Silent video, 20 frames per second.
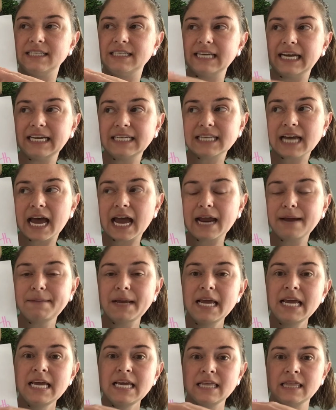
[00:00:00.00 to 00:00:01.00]
daytime,
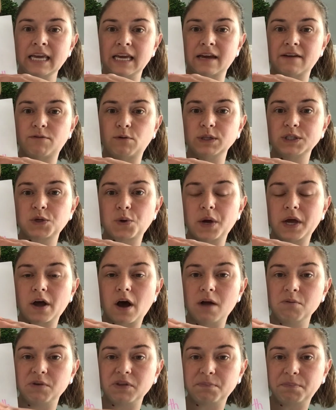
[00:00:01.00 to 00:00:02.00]
think of what's going
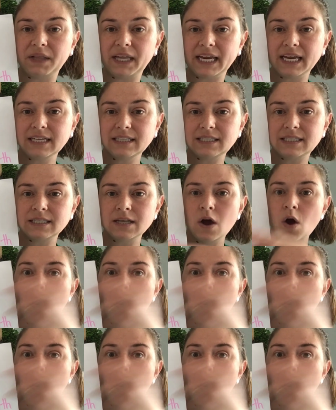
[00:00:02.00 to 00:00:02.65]
on with plants,